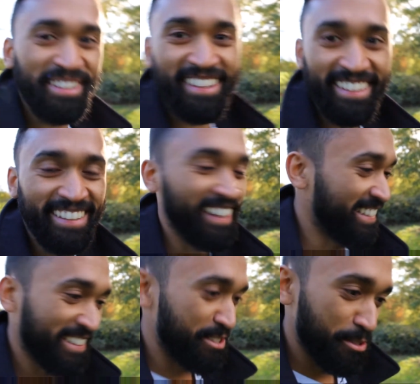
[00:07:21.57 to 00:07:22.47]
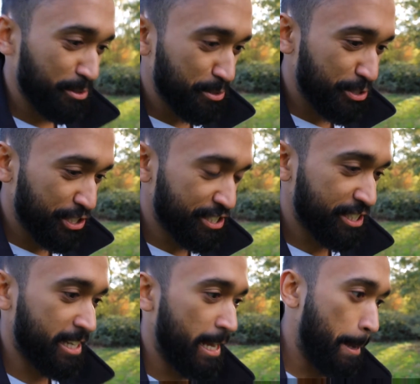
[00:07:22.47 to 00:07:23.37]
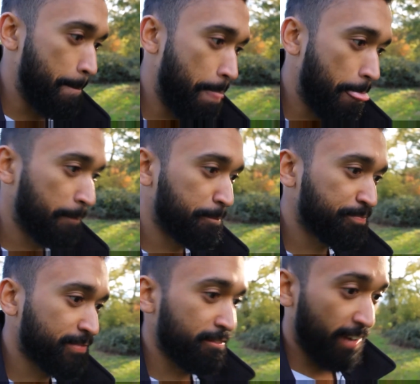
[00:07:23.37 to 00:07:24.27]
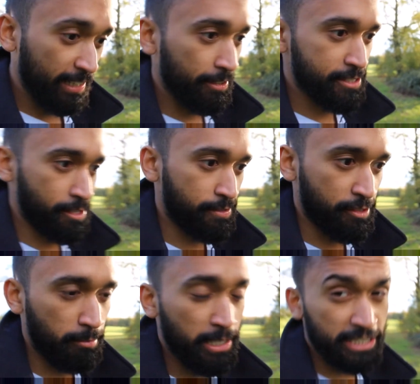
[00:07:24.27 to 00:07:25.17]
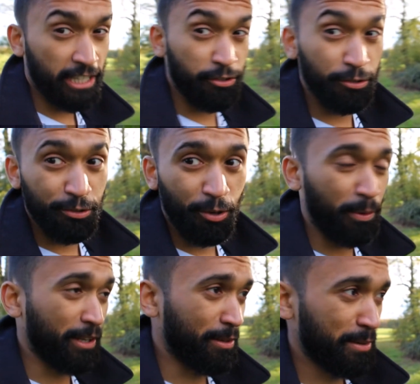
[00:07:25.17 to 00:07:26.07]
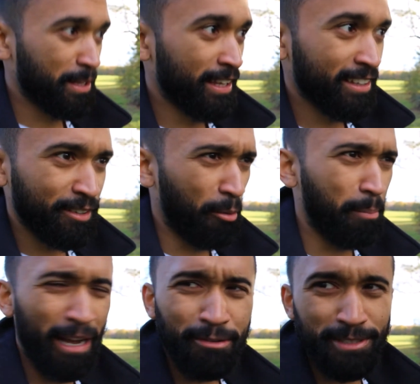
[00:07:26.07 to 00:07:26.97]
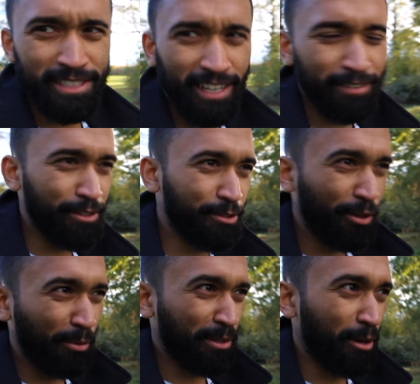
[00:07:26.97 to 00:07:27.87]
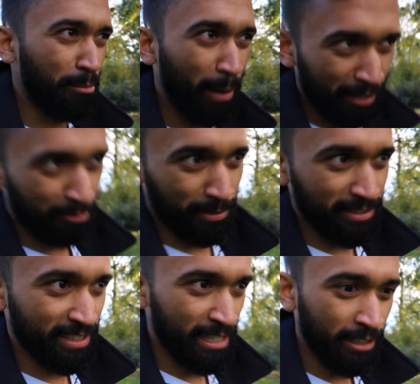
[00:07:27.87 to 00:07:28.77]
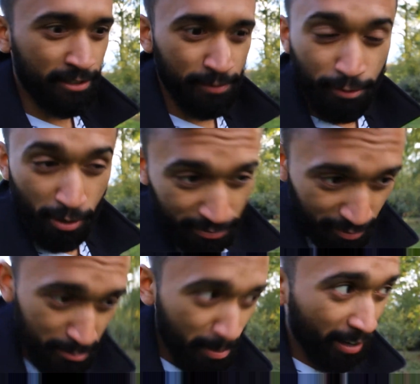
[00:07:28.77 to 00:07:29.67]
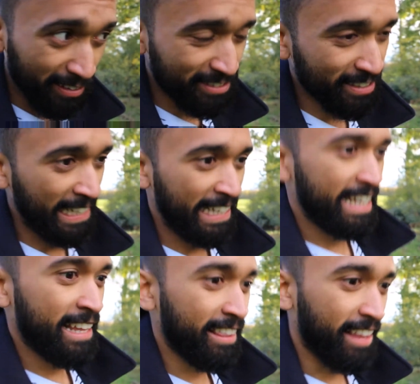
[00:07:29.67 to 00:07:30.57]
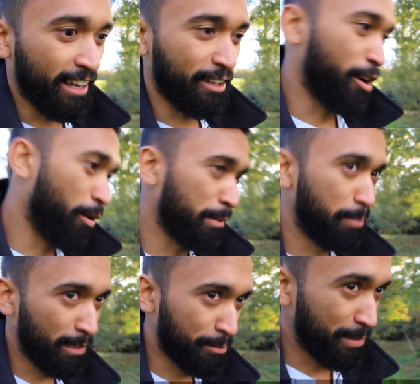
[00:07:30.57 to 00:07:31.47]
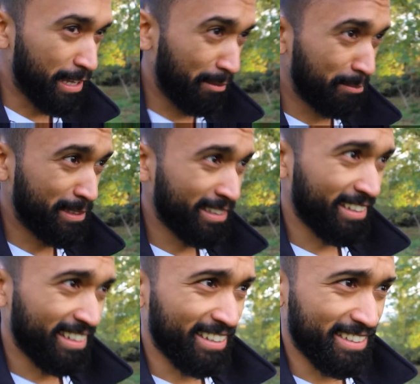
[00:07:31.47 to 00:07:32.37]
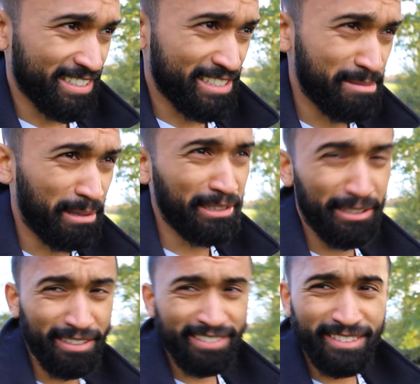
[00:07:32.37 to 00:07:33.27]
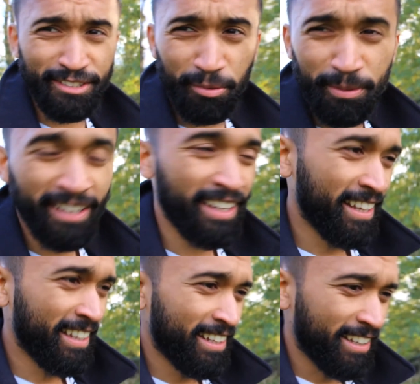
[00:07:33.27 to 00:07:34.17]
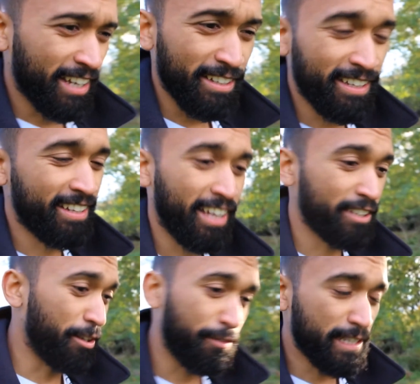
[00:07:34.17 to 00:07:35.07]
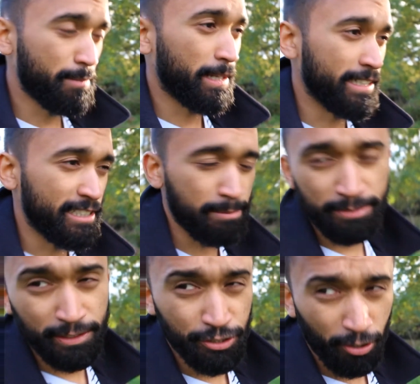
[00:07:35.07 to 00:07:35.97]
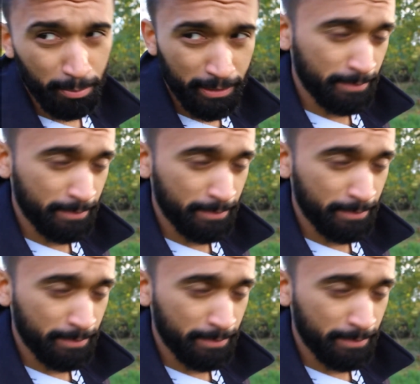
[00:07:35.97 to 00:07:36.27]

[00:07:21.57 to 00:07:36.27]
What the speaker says: you just value yourself so much that you do not want to go backwards in life. You do not want to go backwards because you've grown so much that going back with them, it just seems like ugh. I don't know. Think about it in terms of a job.